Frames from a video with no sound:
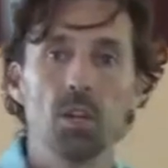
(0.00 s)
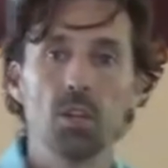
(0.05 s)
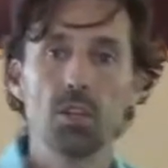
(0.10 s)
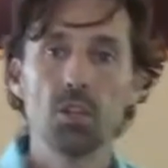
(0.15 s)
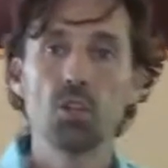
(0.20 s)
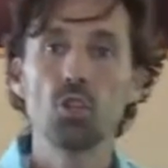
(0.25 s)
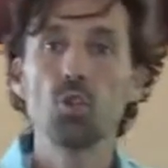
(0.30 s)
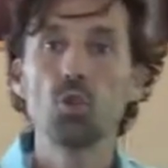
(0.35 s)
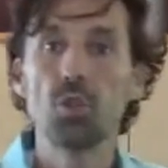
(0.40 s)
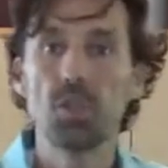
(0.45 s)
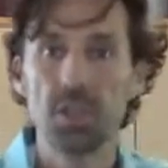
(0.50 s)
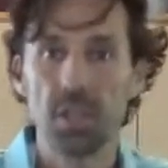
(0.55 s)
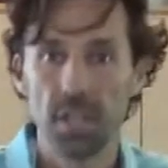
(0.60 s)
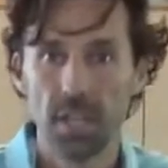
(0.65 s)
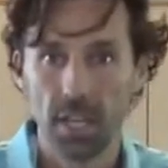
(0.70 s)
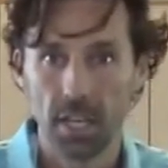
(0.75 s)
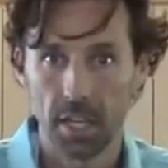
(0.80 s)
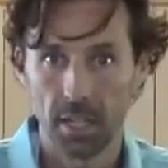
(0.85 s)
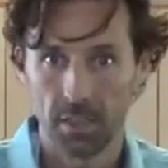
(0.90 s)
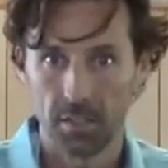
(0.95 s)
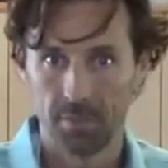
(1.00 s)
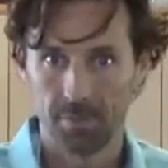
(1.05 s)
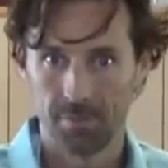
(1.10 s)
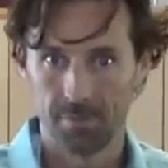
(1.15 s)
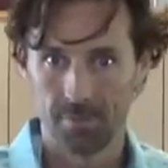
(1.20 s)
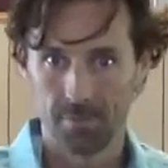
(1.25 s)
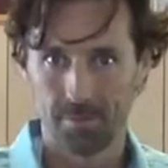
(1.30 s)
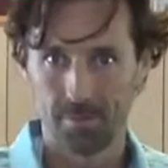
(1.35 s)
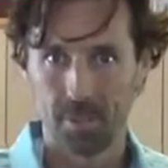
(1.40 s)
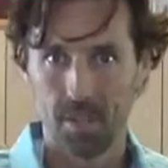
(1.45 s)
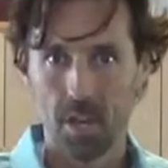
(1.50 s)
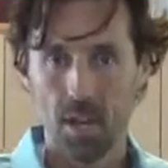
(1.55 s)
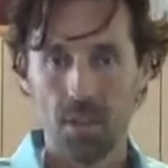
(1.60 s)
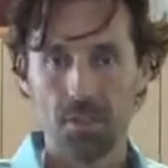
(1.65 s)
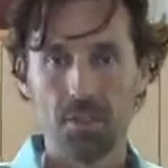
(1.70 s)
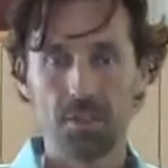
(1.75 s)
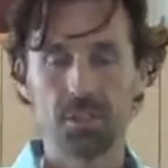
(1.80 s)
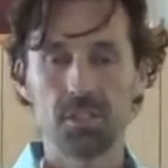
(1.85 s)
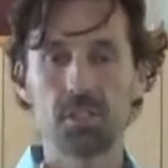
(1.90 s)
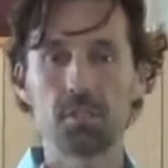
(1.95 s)
youthening.
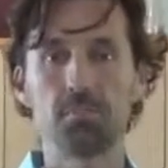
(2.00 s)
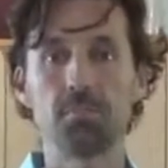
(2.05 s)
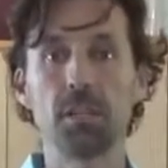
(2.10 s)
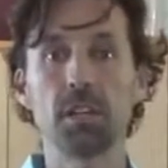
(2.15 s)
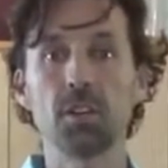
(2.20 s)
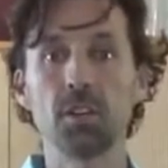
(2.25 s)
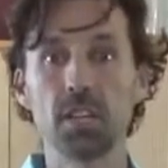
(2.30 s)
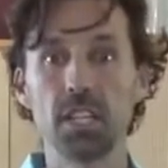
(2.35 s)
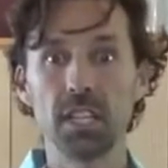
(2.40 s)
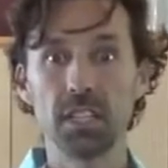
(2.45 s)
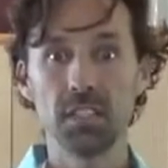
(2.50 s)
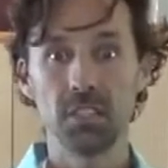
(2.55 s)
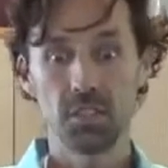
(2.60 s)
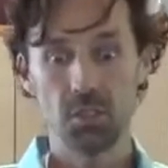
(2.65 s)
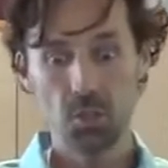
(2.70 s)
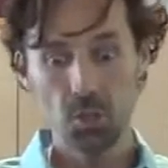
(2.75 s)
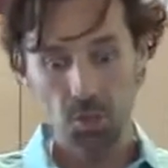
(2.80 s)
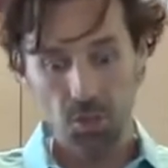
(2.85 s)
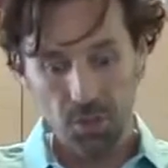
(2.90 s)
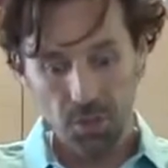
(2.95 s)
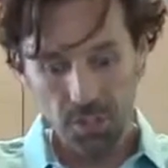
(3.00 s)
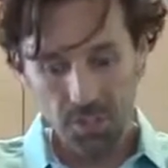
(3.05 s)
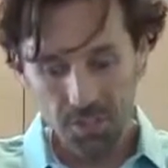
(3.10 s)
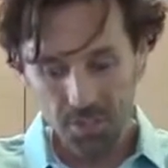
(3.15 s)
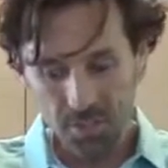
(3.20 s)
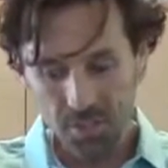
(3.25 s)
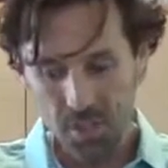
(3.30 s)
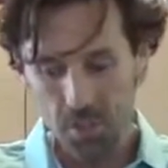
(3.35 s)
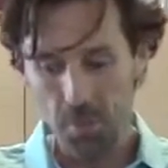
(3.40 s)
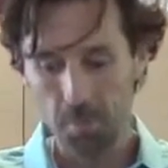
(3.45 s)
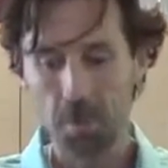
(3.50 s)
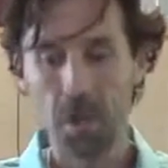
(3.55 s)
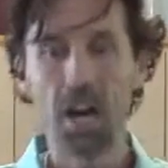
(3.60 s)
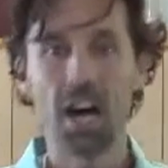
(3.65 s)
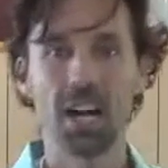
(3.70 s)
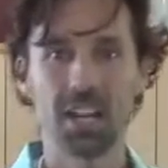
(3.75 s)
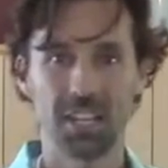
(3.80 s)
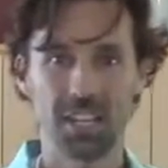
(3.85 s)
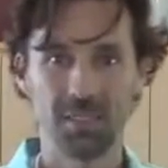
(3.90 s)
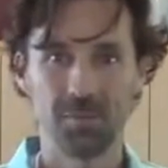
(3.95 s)
The spirit youthens the
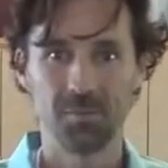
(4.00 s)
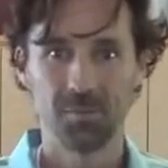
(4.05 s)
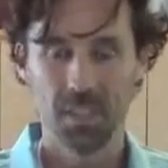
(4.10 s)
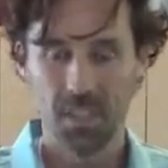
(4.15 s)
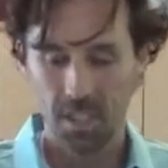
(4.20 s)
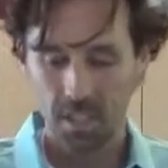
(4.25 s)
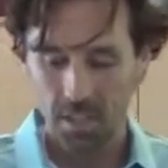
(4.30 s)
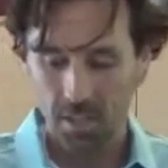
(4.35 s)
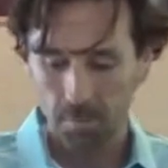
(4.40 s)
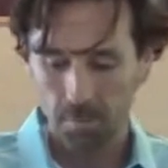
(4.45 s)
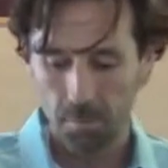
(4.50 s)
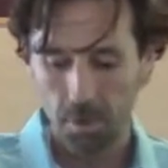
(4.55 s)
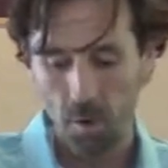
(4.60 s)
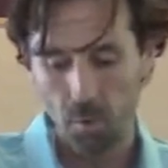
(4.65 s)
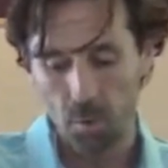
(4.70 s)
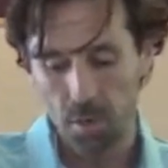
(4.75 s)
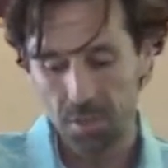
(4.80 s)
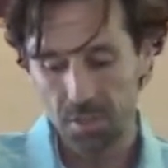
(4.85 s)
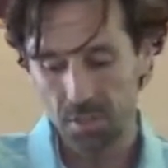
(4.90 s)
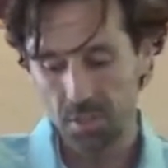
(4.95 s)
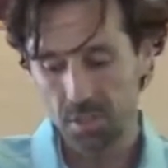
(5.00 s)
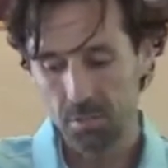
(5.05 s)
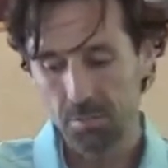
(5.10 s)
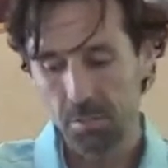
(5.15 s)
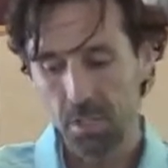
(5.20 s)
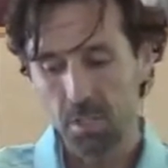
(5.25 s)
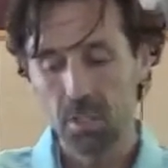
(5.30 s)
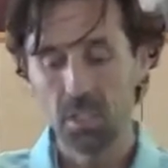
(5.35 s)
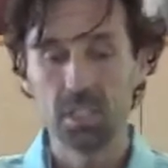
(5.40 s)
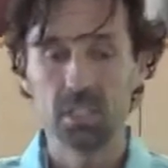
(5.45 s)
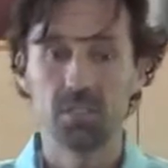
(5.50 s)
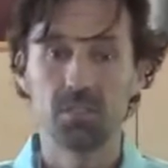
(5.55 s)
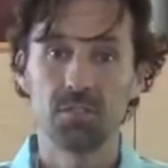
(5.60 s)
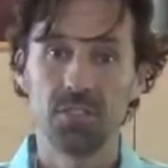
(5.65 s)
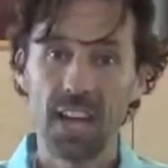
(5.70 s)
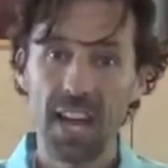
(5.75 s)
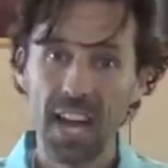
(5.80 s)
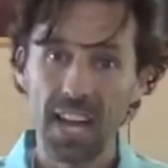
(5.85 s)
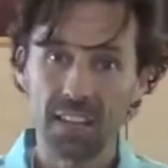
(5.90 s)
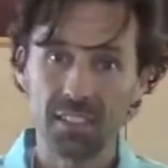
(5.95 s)
body, but when the spirit is
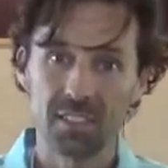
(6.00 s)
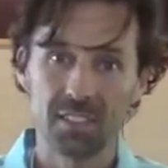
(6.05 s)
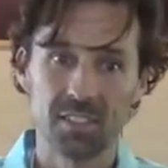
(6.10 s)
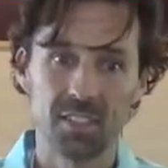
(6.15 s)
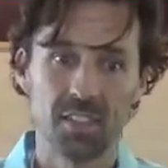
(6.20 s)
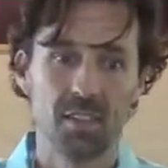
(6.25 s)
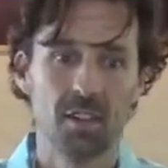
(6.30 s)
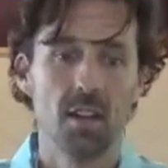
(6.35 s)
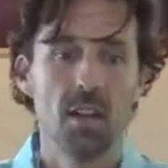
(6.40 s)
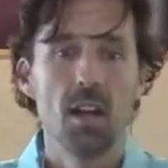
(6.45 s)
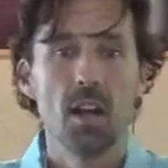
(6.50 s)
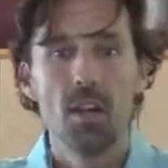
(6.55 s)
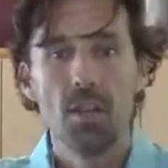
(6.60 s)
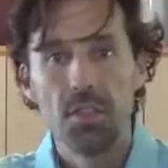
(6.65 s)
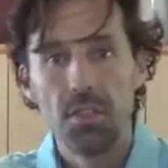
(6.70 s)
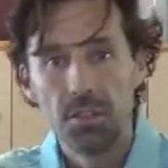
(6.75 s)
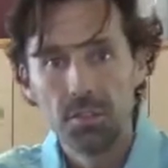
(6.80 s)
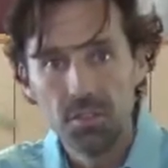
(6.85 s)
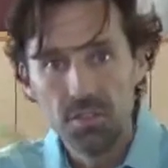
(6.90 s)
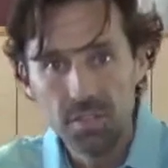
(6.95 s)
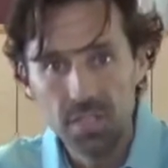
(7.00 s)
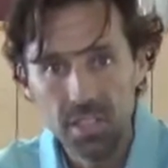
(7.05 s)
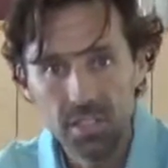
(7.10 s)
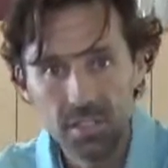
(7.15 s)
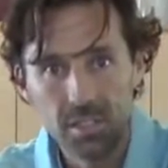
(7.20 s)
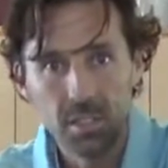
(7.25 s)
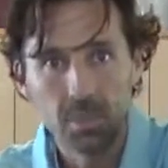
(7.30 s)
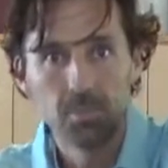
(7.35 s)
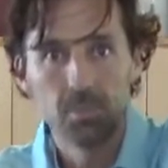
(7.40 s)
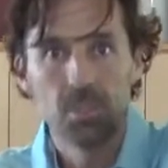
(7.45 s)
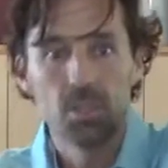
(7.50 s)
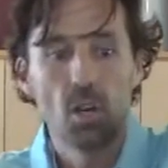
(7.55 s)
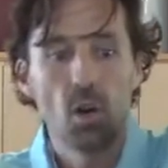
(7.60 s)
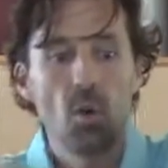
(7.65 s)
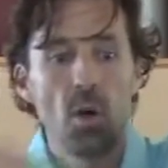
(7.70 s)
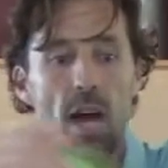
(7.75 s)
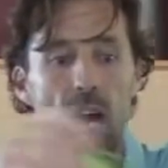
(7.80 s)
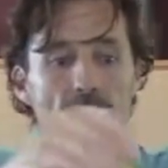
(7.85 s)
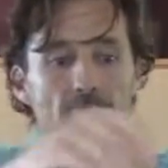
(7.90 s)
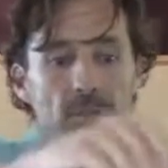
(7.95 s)
vexed, the systems
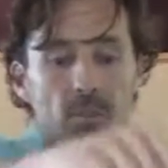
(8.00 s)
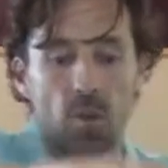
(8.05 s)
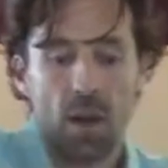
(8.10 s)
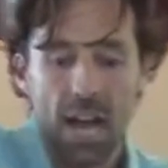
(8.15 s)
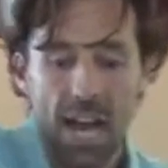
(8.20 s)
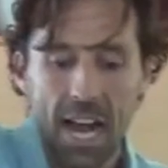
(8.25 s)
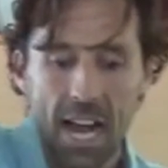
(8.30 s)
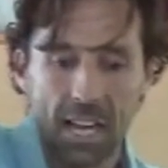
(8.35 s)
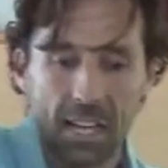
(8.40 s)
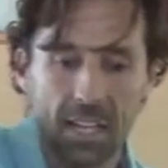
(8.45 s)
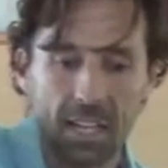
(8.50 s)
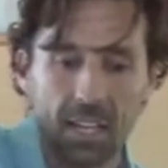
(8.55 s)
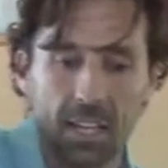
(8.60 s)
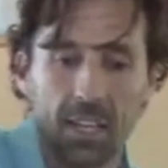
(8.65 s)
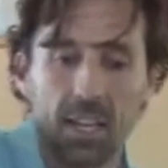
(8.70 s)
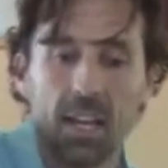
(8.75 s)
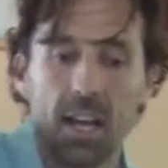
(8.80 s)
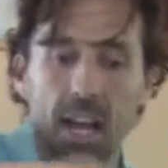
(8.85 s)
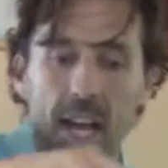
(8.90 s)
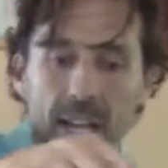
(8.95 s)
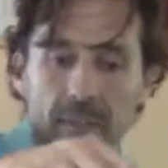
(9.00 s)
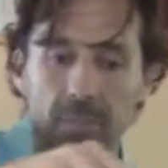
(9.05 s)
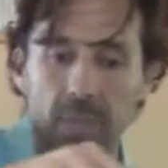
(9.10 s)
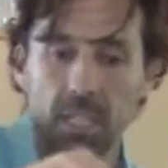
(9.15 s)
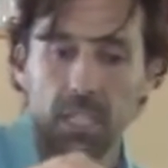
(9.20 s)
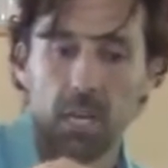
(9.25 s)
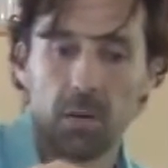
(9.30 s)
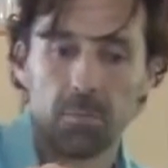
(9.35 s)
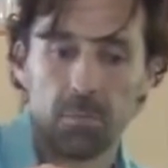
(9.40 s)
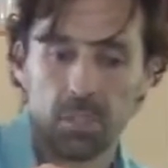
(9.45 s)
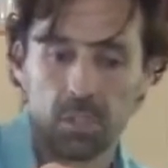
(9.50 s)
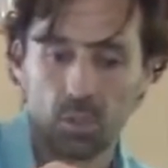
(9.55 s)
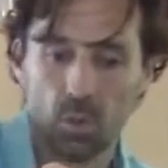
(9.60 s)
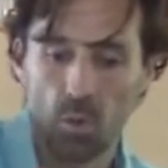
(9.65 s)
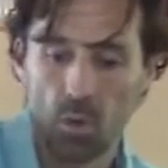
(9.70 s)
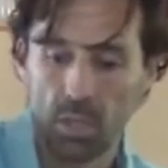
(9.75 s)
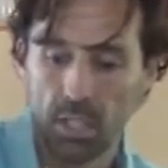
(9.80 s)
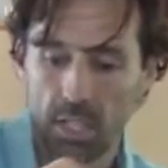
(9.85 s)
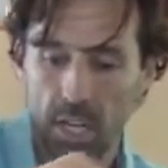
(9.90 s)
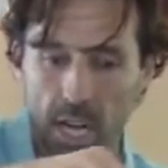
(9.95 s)
go out of whack and become
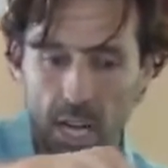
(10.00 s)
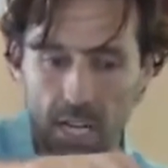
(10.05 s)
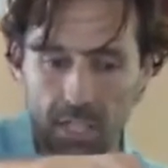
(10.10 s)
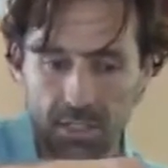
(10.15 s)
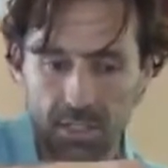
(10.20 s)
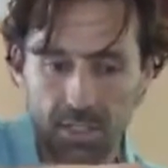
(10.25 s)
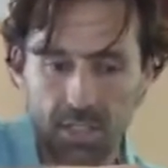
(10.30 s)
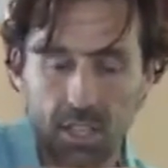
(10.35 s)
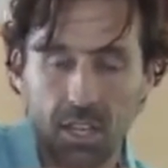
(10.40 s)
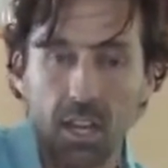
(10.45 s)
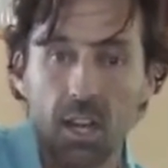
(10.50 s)
disorganized.